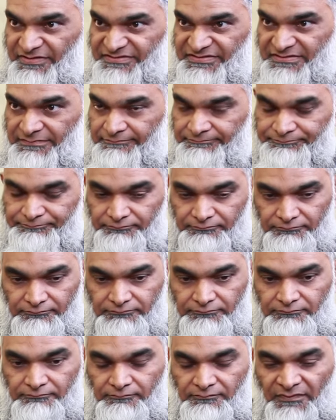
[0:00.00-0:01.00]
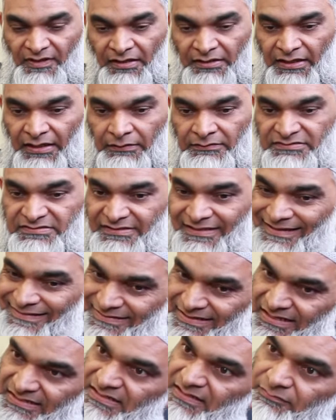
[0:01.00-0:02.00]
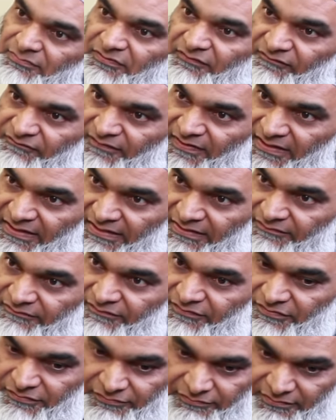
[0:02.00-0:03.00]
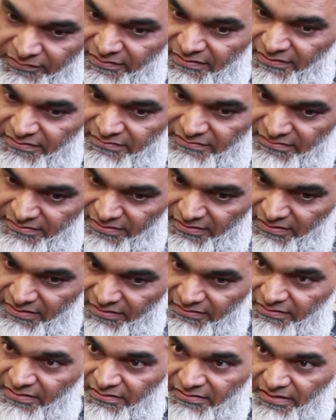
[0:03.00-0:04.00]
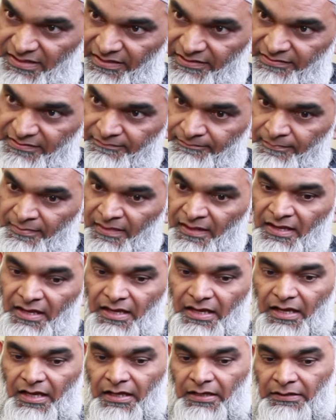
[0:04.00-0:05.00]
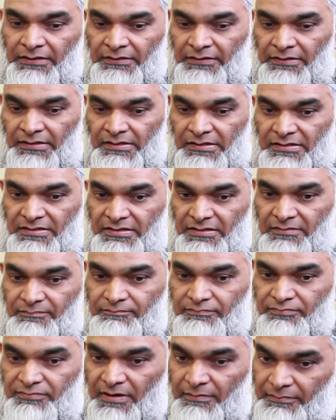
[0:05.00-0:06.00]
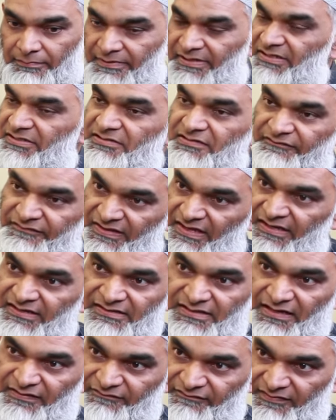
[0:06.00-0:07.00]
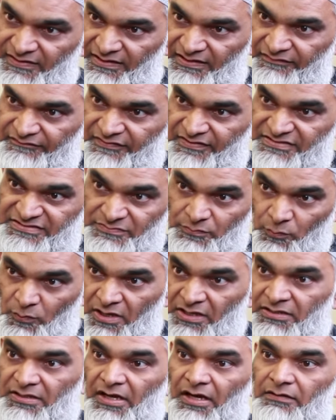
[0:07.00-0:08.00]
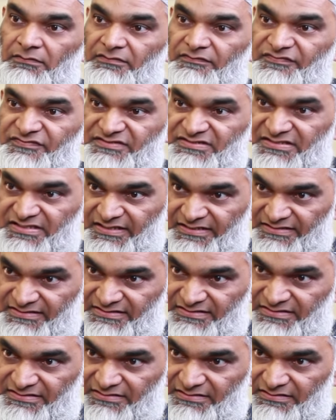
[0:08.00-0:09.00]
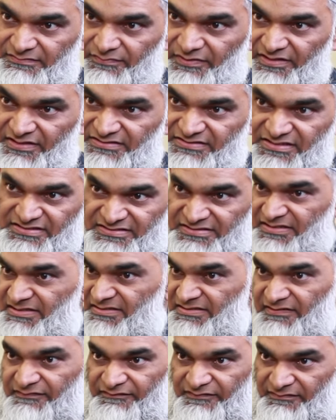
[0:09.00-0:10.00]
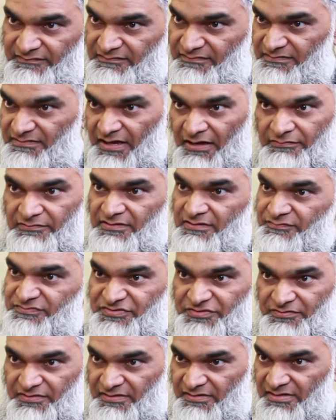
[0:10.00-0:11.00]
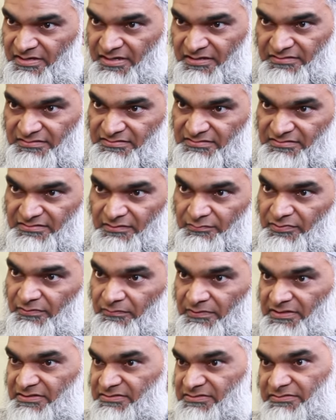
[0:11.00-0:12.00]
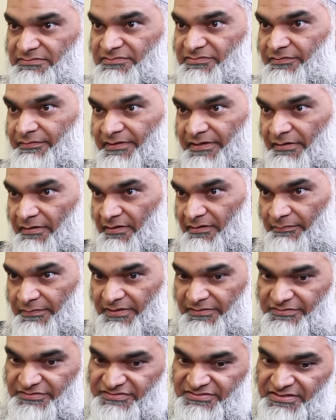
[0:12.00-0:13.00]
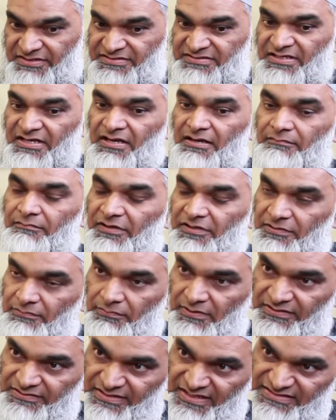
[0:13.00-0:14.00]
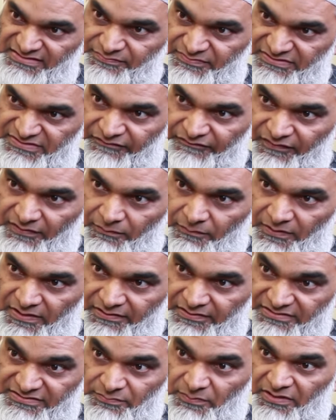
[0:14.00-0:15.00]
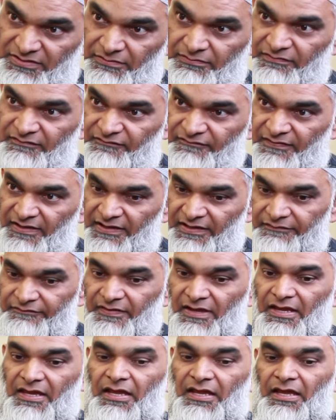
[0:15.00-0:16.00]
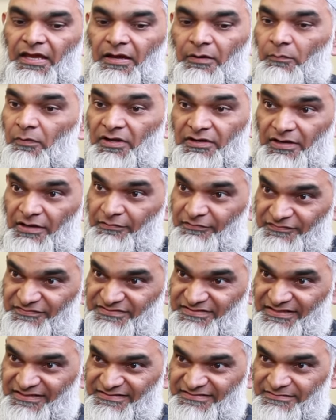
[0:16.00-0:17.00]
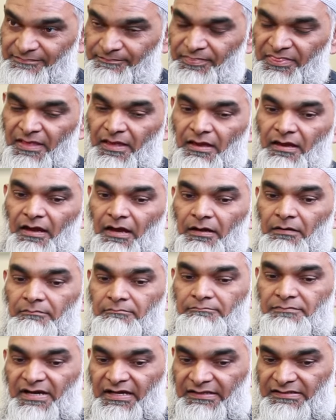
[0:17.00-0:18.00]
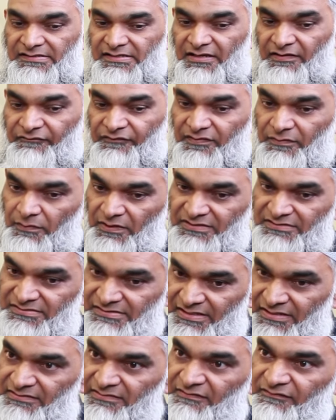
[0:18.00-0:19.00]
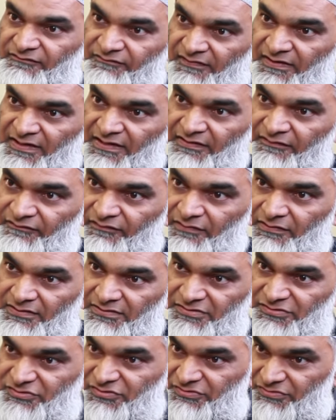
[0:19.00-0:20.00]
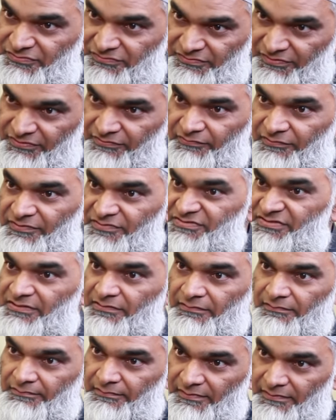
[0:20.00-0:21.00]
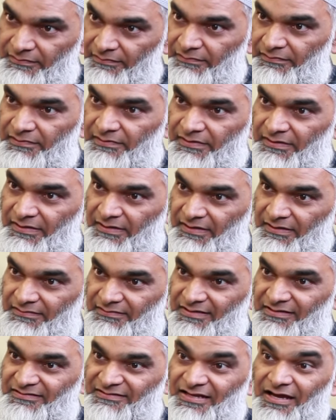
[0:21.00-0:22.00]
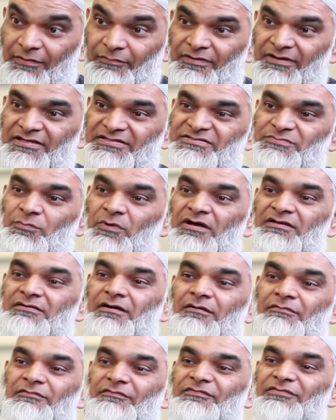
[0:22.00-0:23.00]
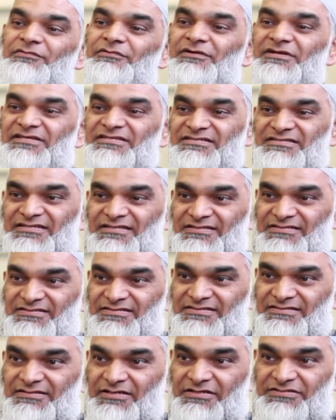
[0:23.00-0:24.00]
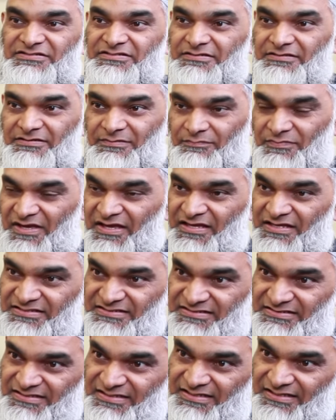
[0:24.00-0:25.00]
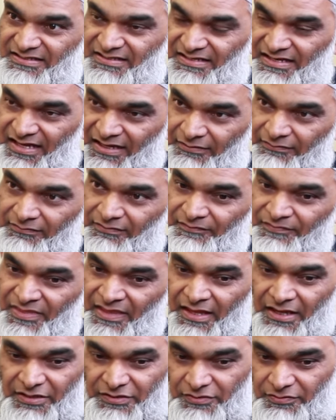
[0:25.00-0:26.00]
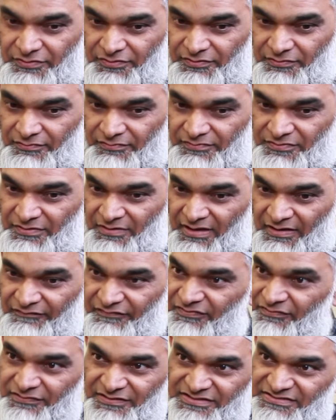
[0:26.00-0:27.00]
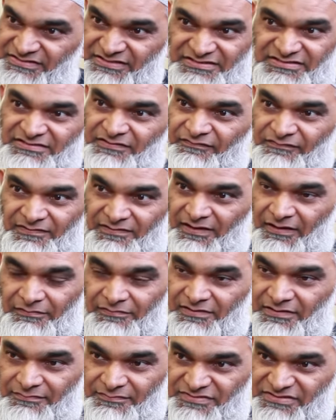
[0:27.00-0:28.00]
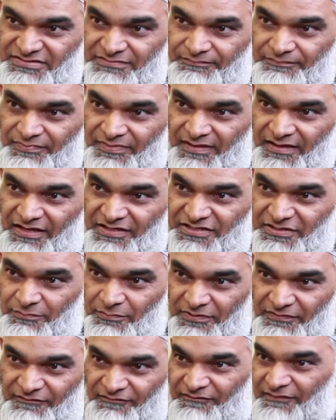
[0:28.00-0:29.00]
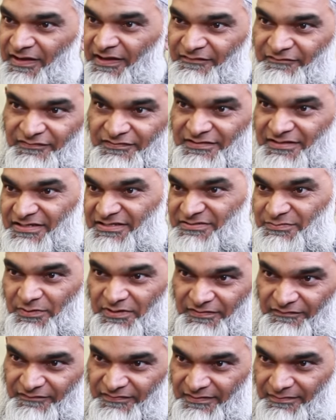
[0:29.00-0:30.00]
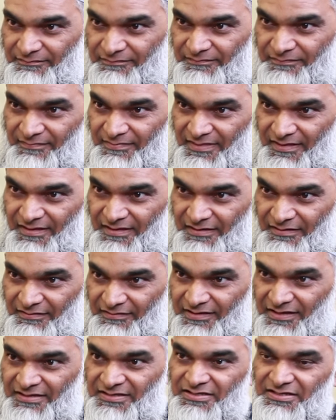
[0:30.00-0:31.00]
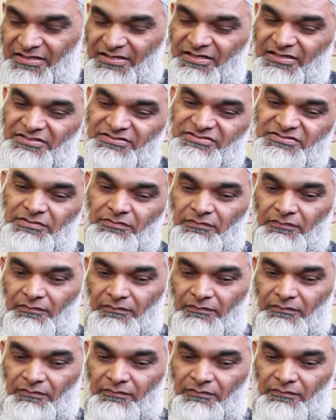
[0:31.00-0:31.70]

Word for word: reason. Now, to get that number five, you roll the, uh, the die. Uh, the probability of getting that five is one out of six because there's six different outcomes mm -hmm. you can get, number one, two, three, all the way to six, but you want that specific one. It's one out of five, uh, one out of six. Uh, but if you want to get the five on two throws in a row, then now it is one out of 36. It's, uh, because now you, you, you have 36 different outcomes, and you want five on each one of them. That's true. Okay, so